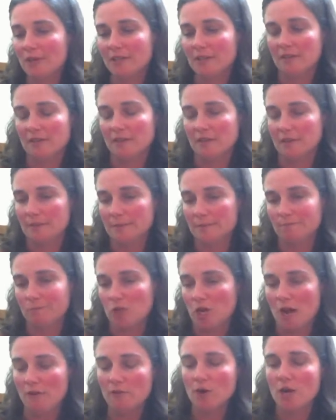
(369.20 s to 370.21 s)
a
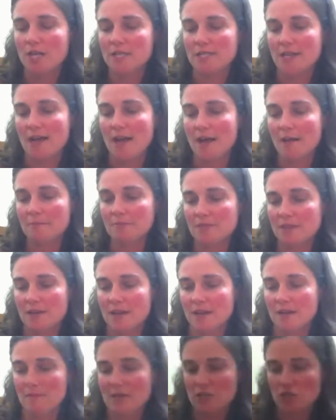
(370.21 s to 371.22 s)
cover on top to
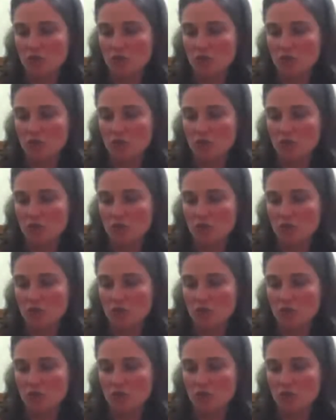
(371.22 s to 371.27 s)
kind of make